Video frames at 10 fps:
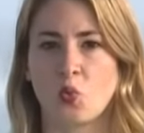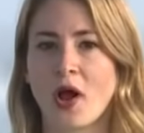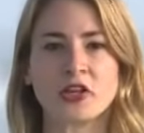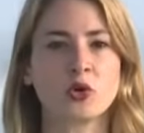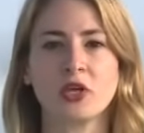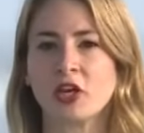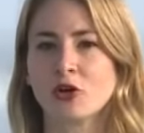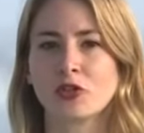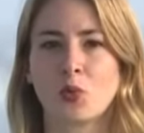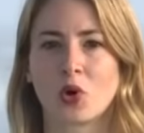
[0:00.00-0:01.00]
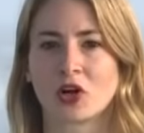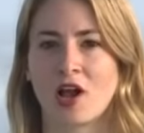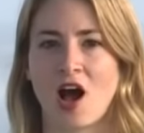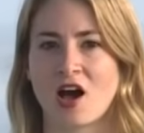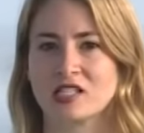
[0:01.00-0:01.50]
When you hear the
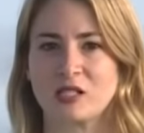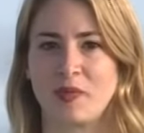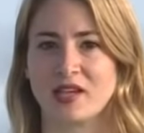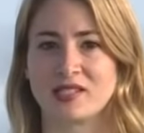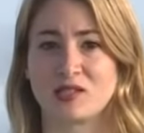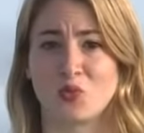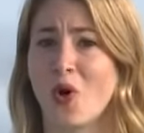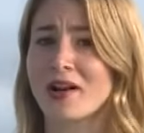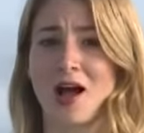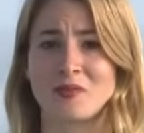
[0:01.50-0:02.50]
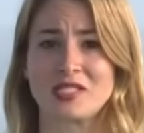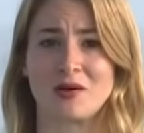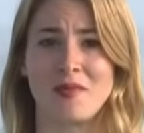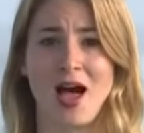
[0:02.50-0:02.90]
word hospice, what comes to